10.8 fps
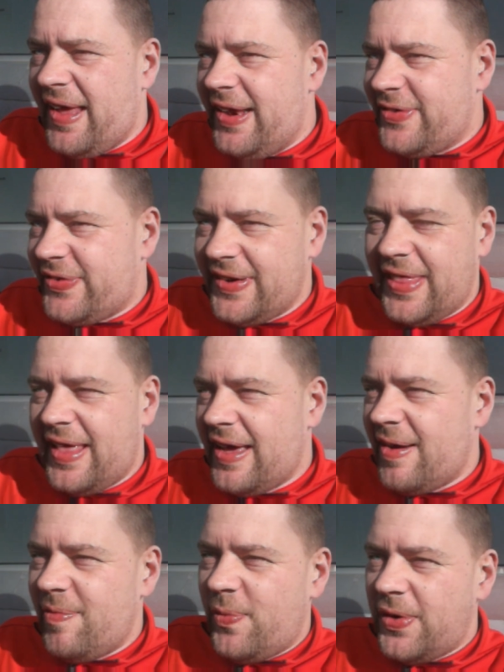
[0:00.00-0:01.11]
Literally,
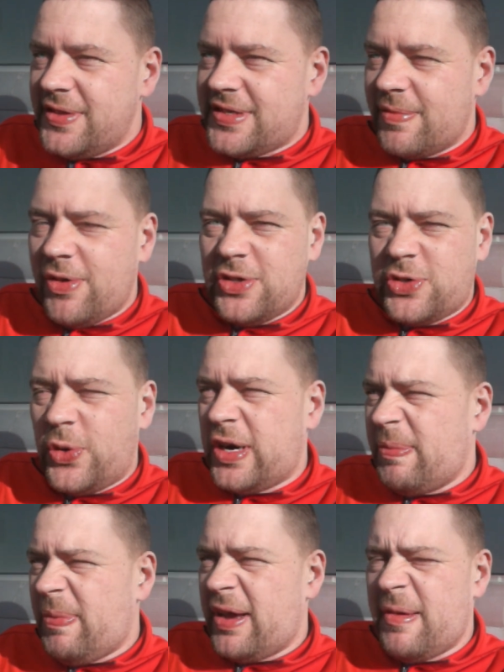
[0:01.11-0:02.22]
the ones I'm not
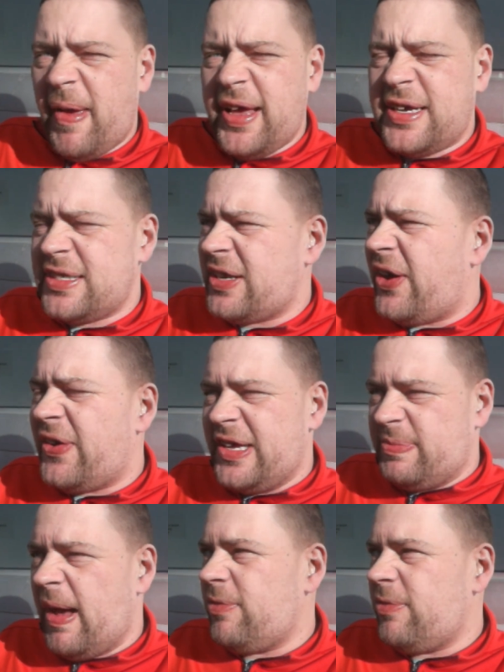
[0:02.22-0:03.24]
talking about, your bacon sarnies, mate.